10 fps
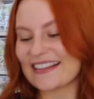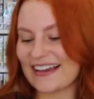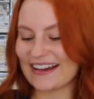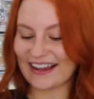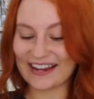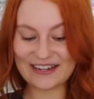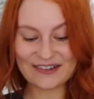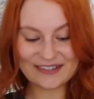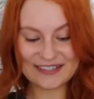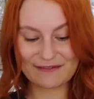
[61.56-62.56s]
that I
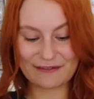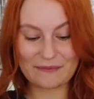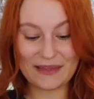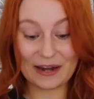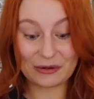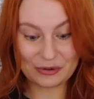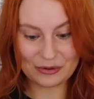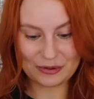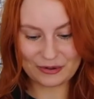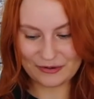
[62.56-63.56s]
got from that
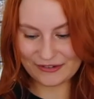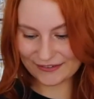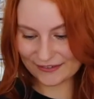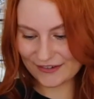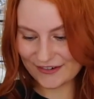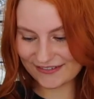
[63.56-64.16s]
haul also.